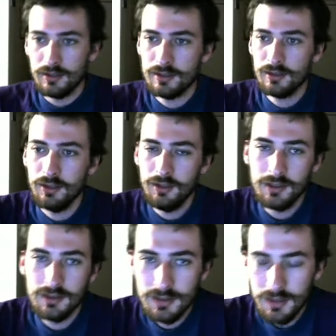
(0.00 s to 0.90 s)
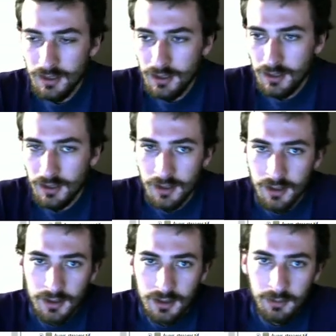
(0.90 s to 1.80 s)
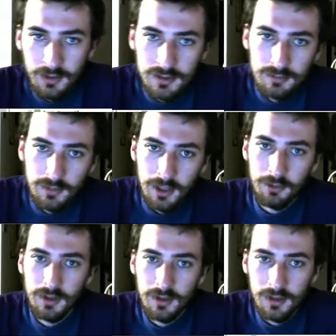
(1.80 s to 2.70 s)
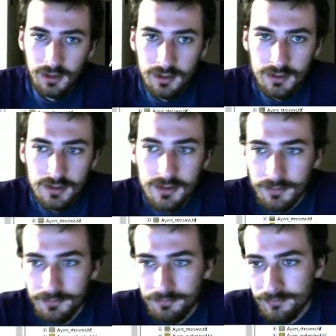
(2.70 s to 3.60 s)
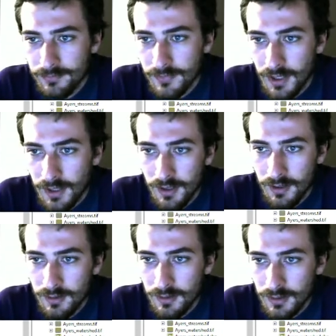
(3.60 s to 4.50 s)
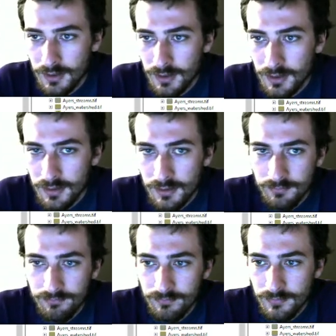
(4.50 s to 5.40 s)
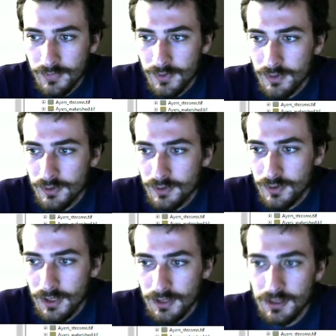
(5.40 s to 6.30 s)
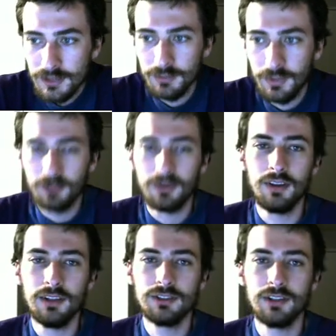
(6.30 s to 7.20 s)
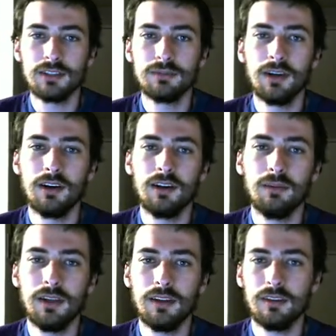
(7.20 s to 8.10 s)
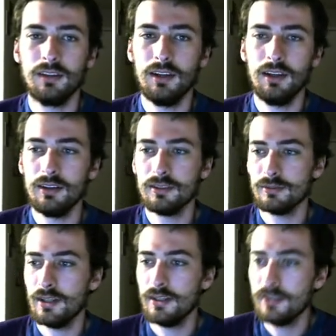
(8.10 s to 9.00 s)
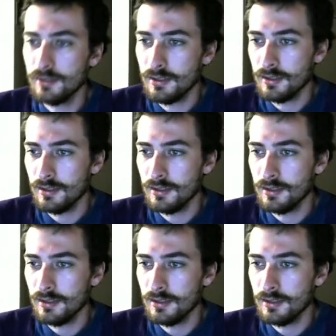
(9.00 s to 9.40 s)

so you can see here, let me just make one of these hot, or I guess I should make one of these transparent. I'll make the Ayers watershed.